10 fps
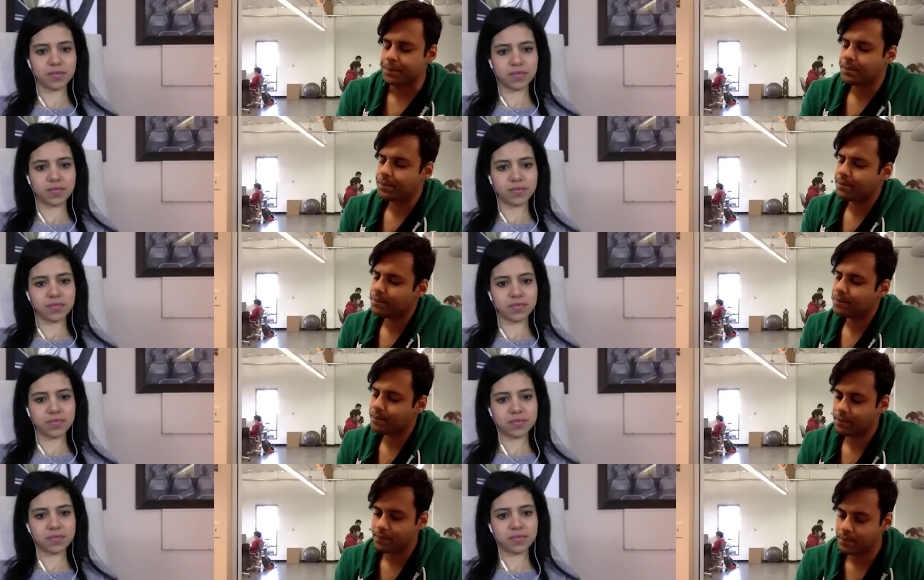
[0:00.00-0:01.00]

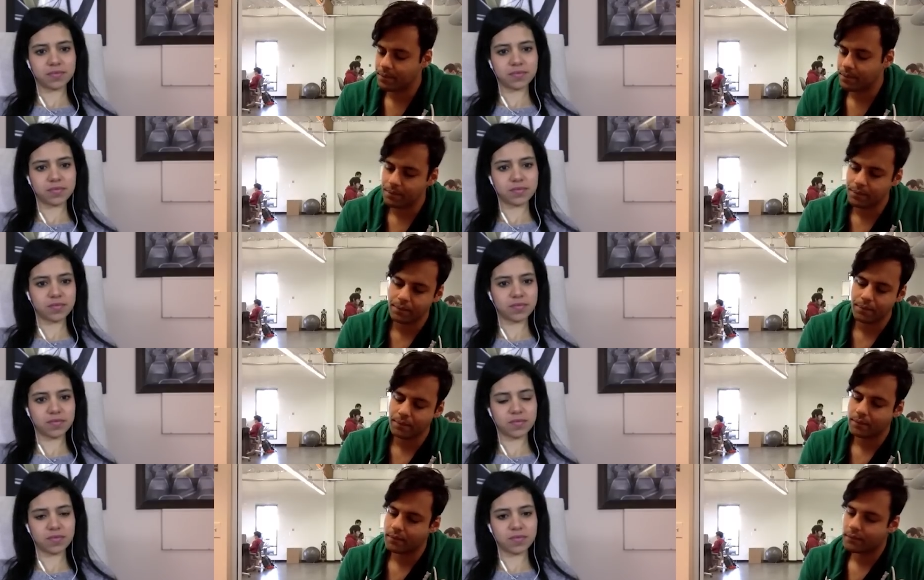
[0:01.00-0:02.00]
Nobody speaks.